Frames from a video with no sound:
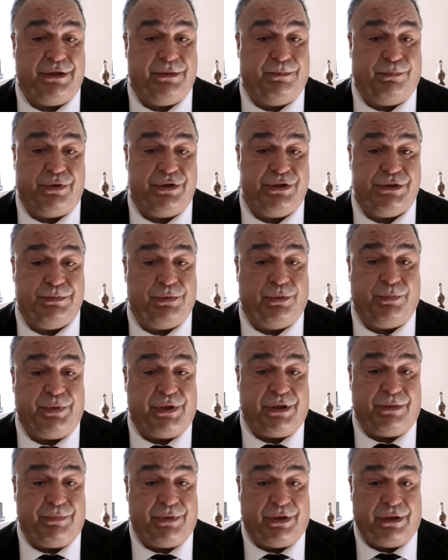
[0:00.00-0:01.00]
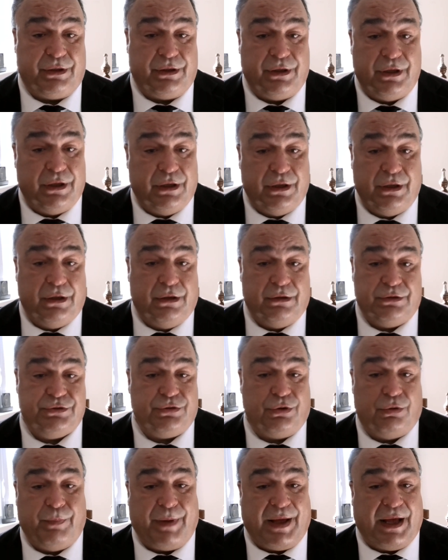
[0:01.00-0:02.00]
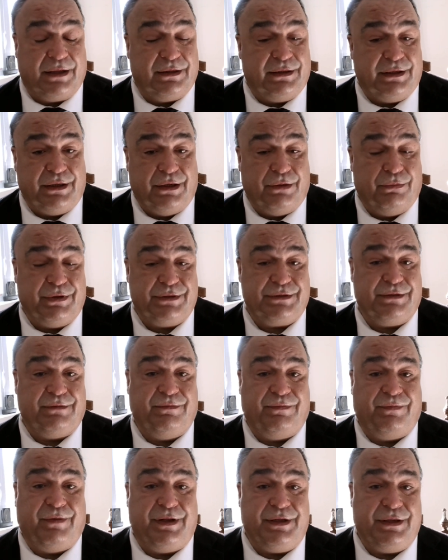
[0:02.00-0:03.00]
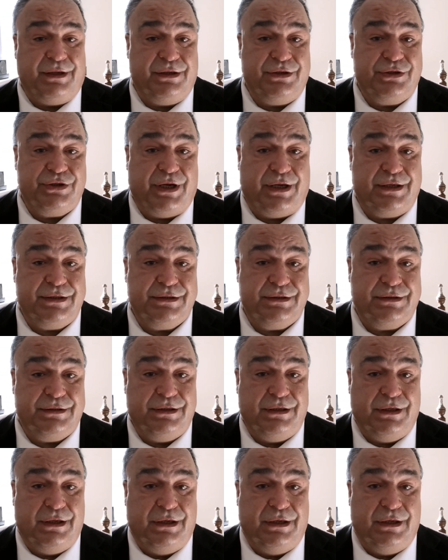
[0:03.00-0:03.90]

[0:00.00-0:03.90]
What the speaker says: The principal beat me so badly it wasn't funny in chess.